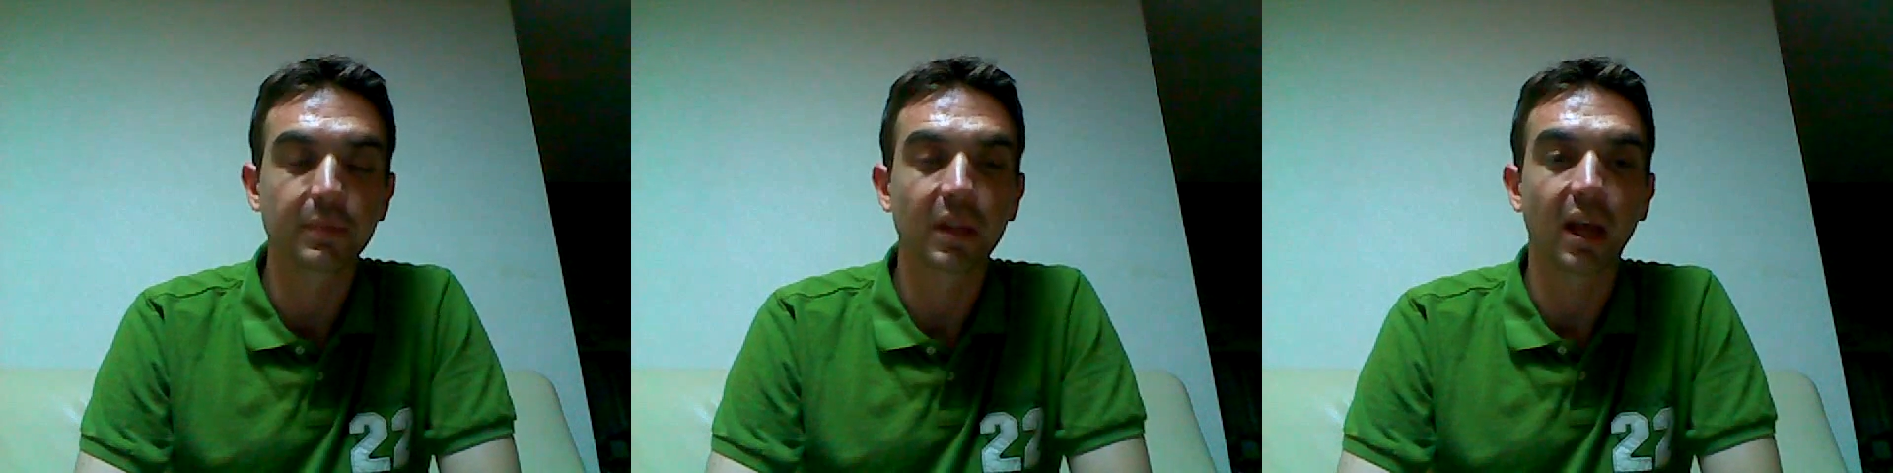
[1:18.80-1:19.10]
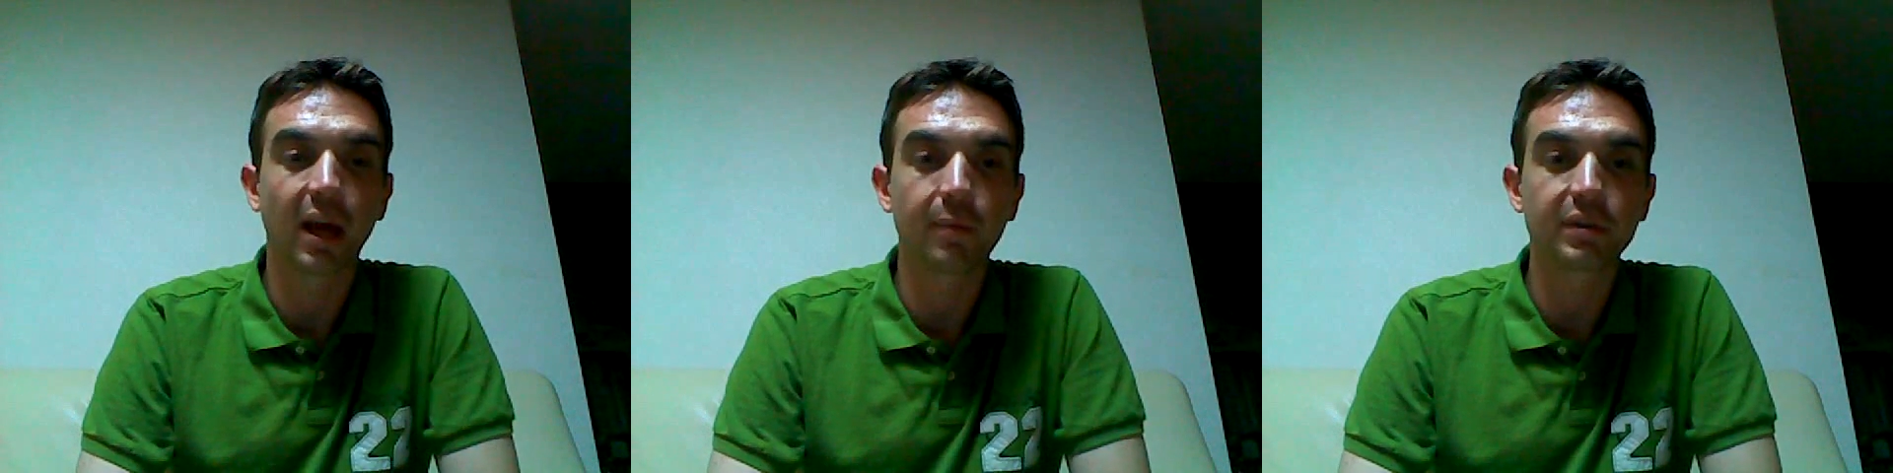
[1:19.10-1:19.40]

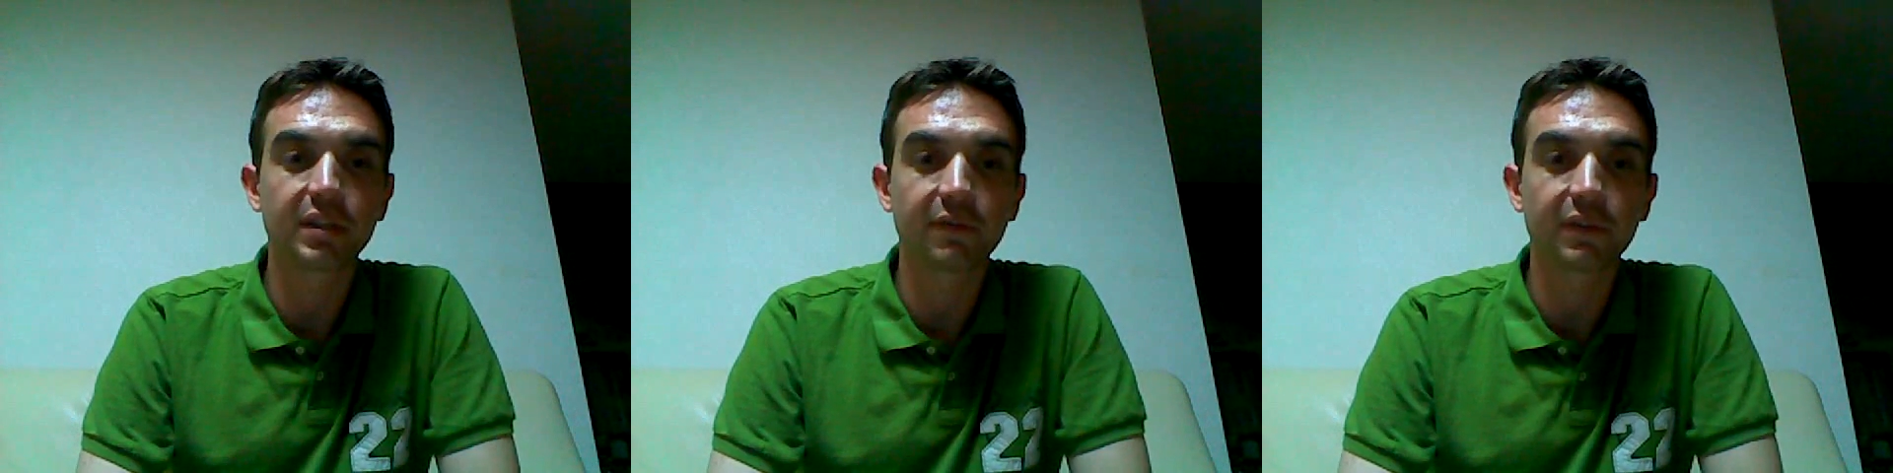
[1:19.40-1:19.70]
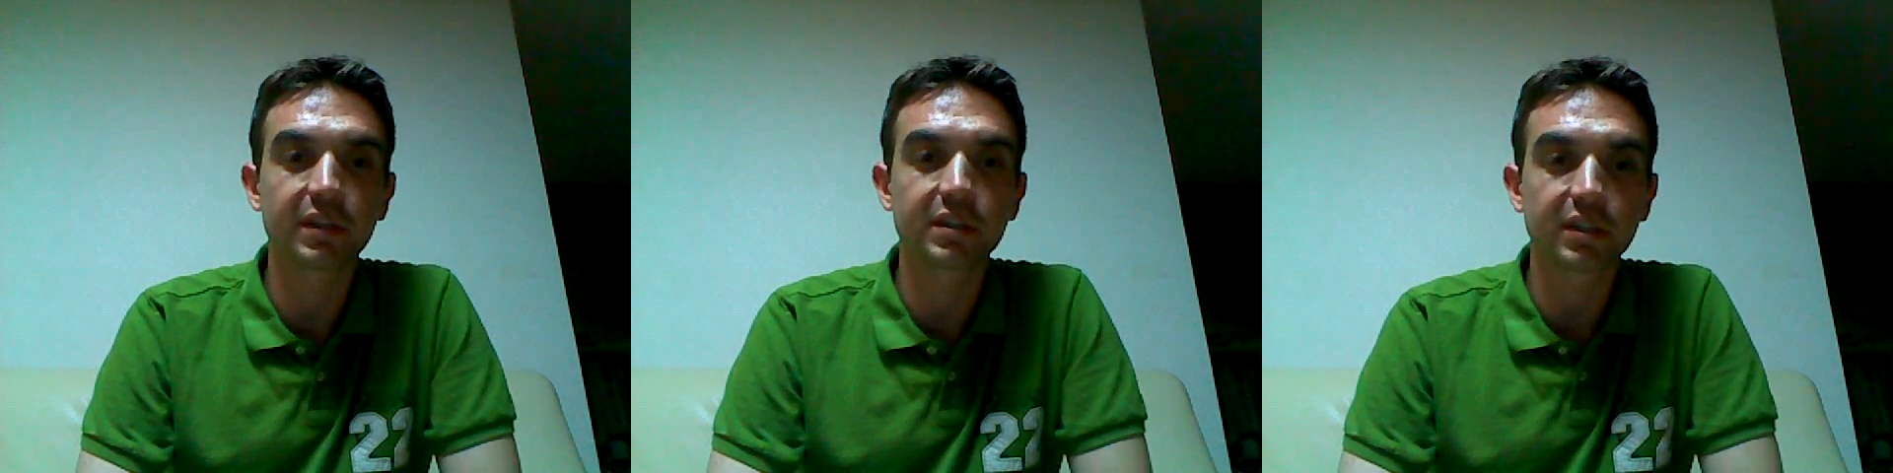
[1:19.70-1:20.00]
I would
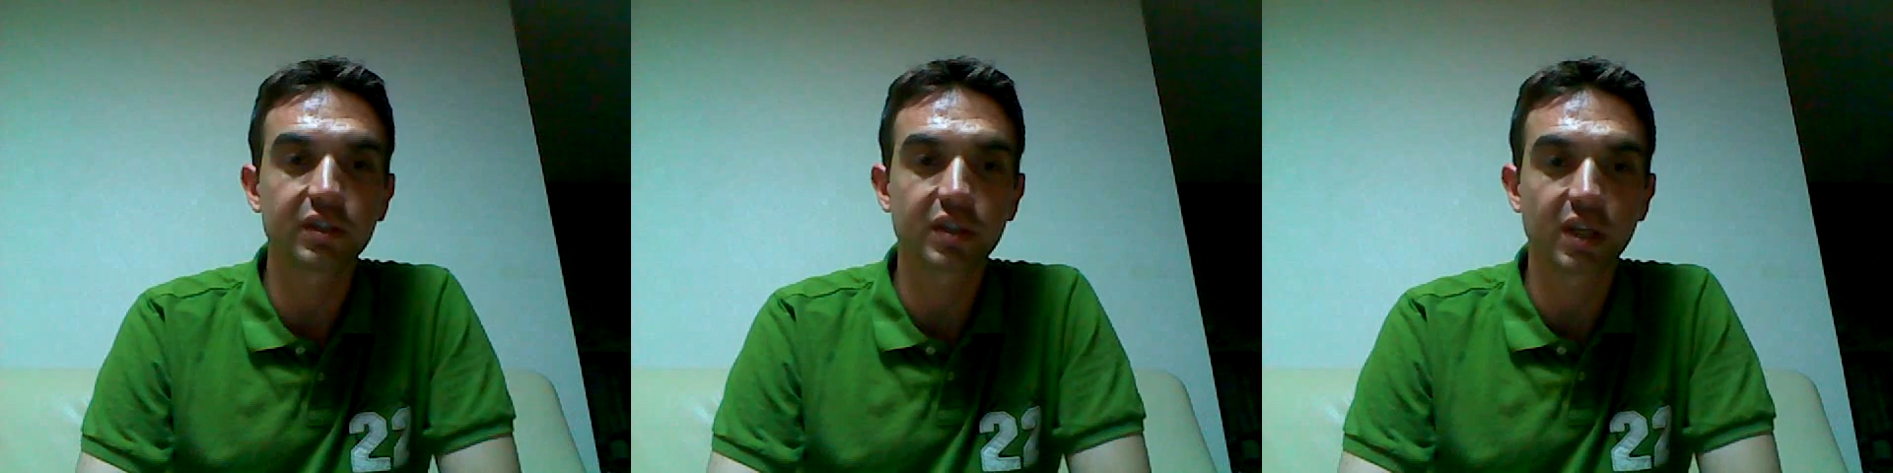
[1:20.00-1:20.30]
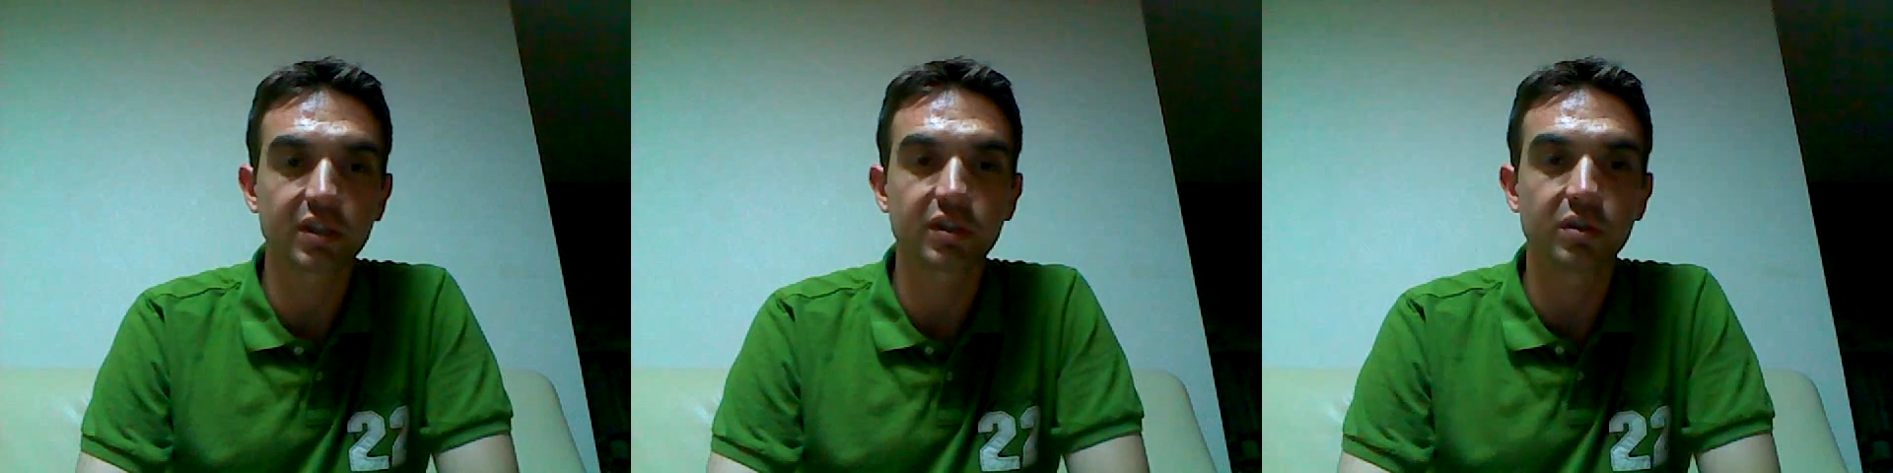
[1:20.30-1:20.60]
definitely
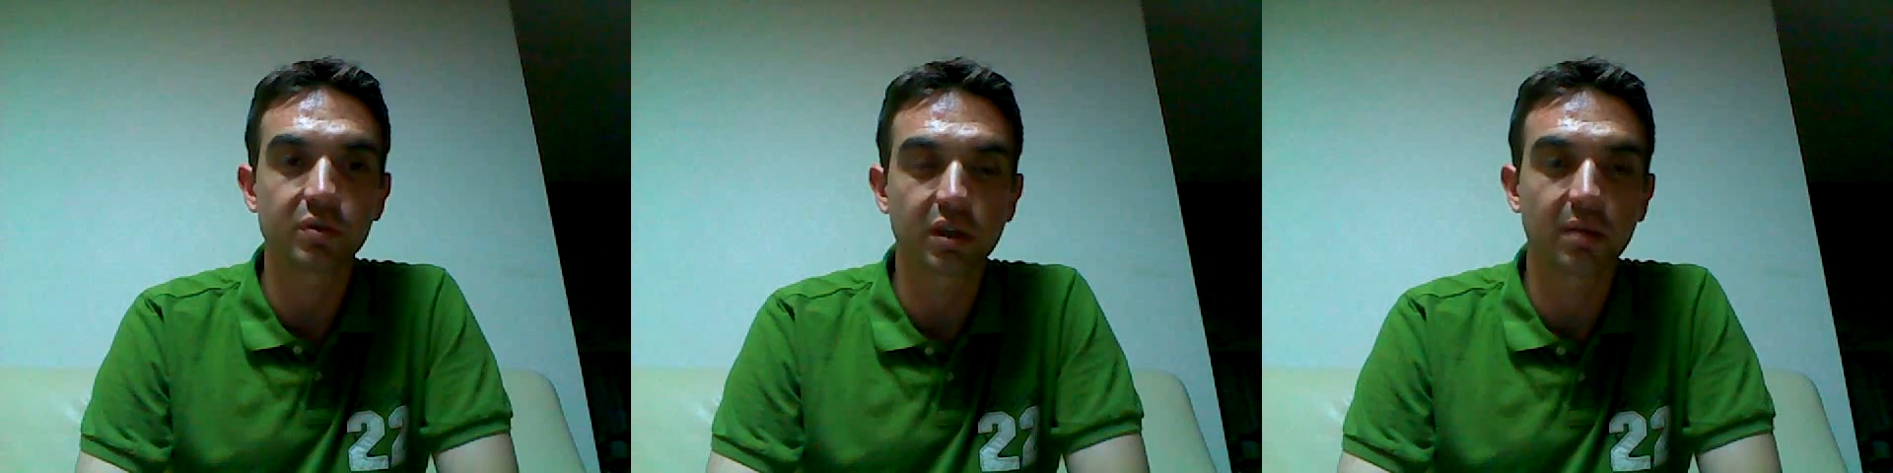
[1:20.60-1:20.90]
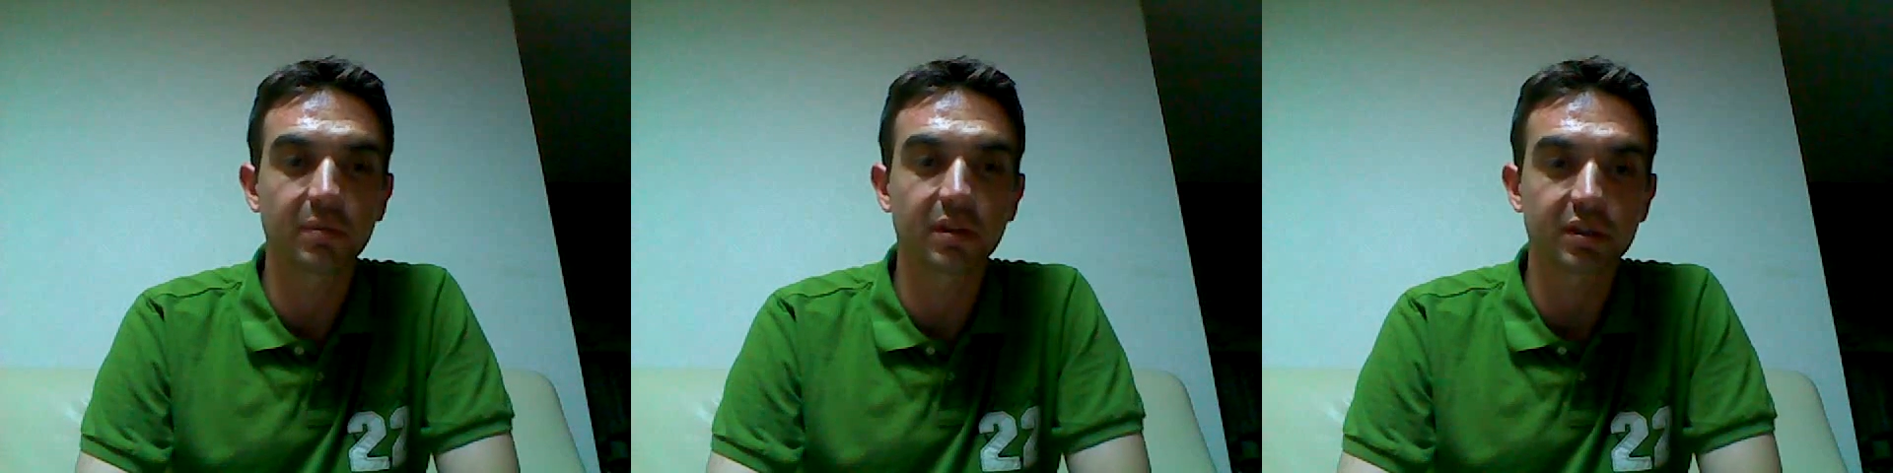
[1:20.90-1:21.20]
suggest you come
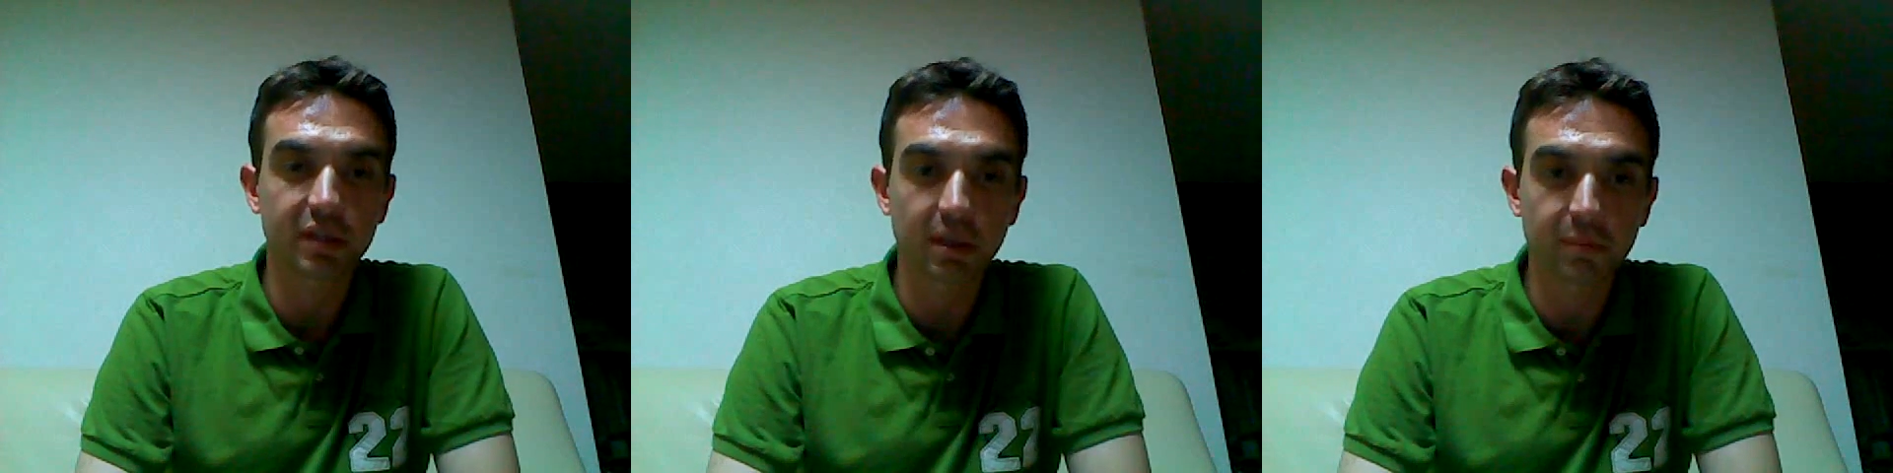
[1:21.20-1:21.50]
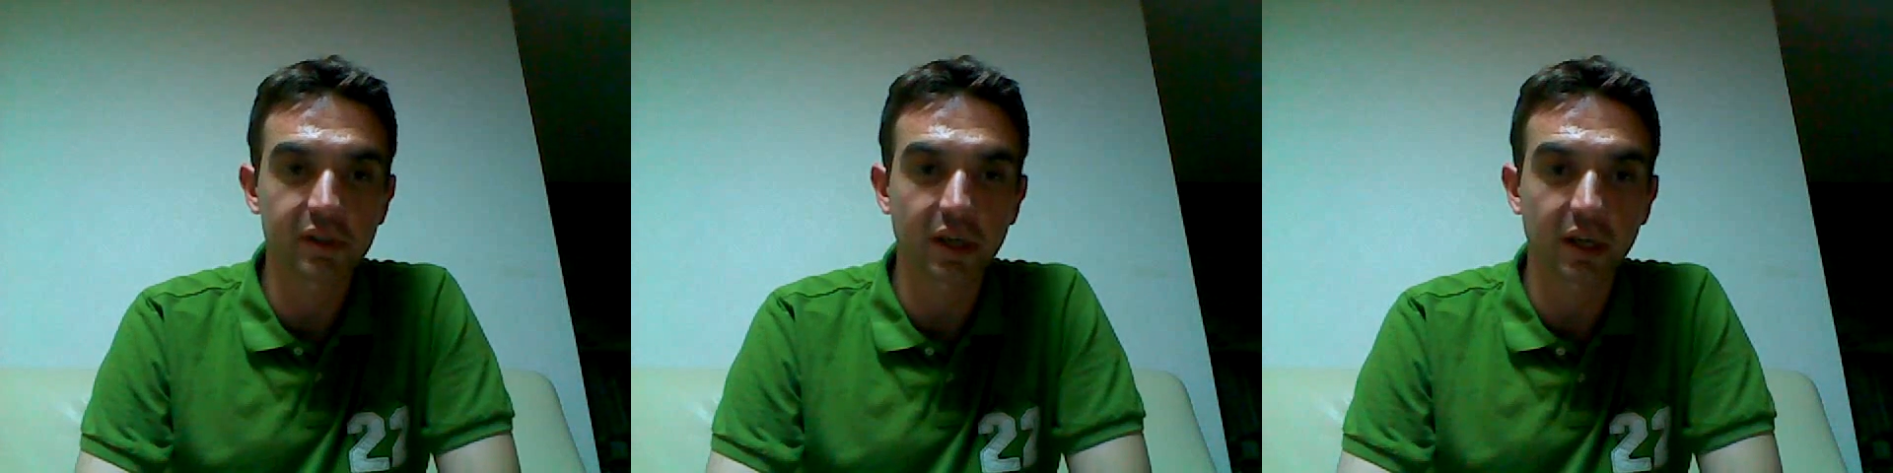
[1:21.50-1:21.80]
in the
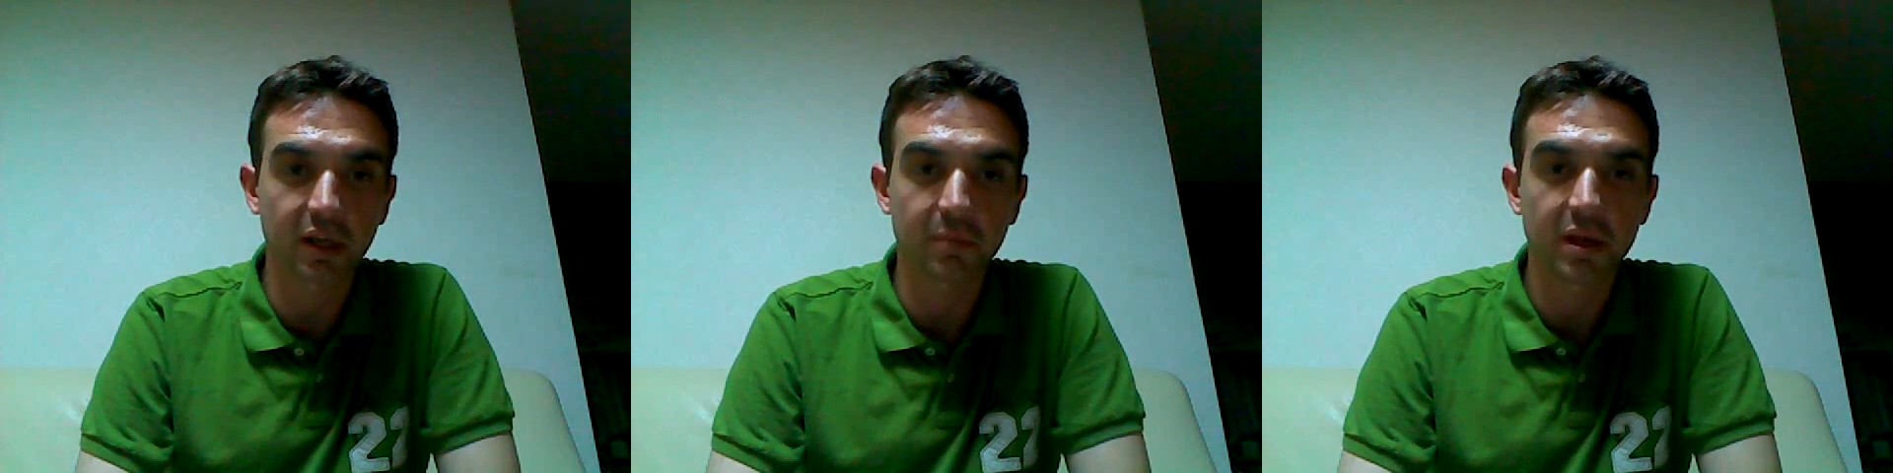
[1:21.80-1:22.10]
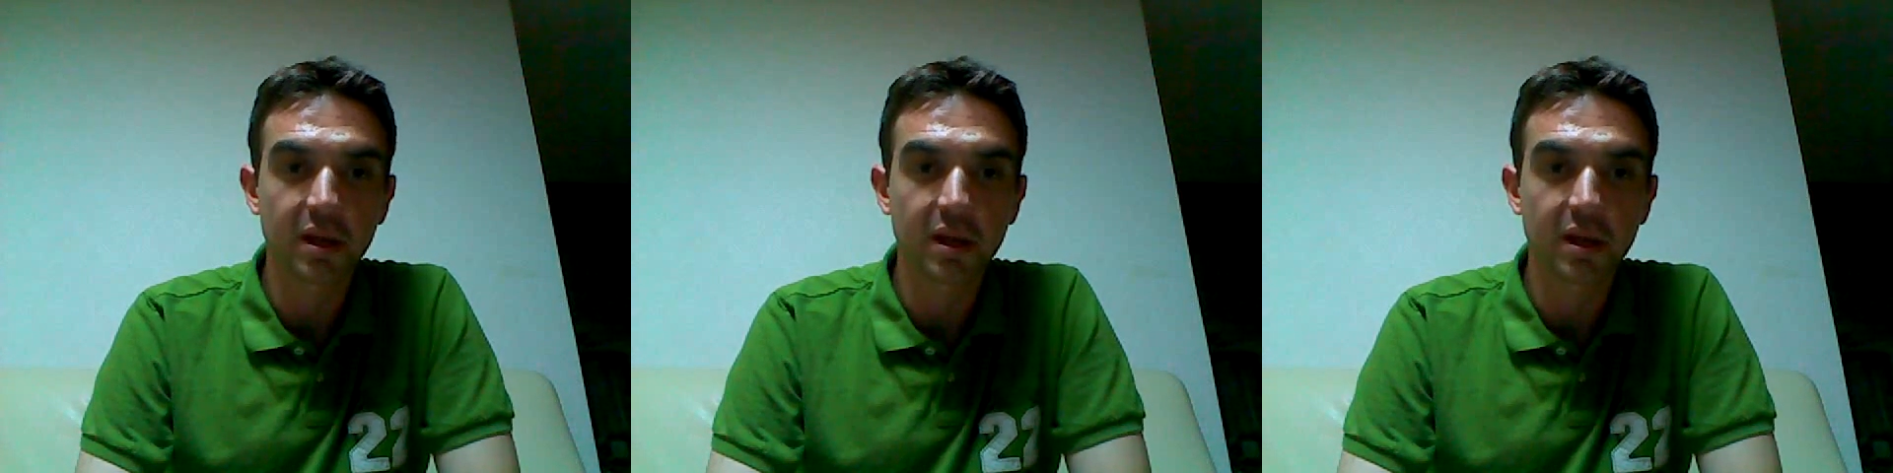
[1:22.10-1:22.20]
summertime